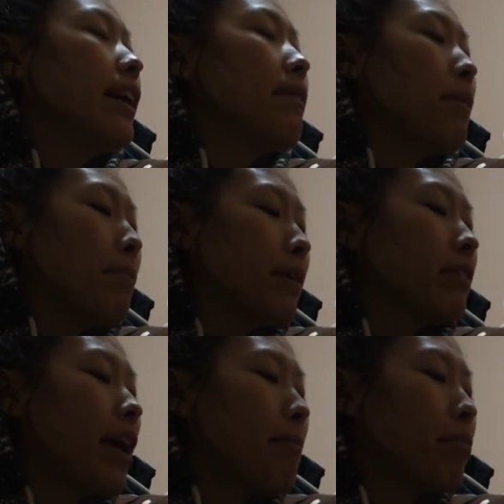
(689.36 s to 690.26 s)
Yep, I'm
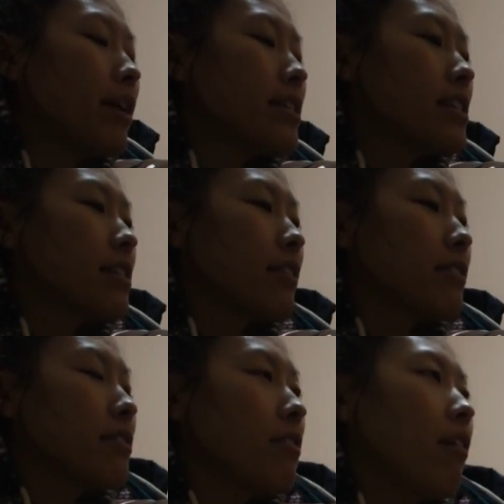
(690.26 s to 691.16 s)
gonna wrap presents.
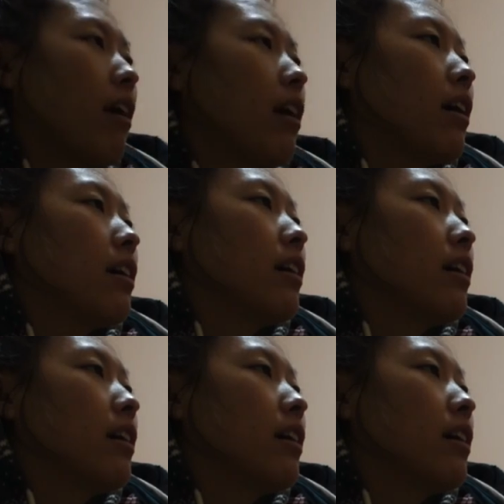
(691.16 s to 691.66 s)
Close the door.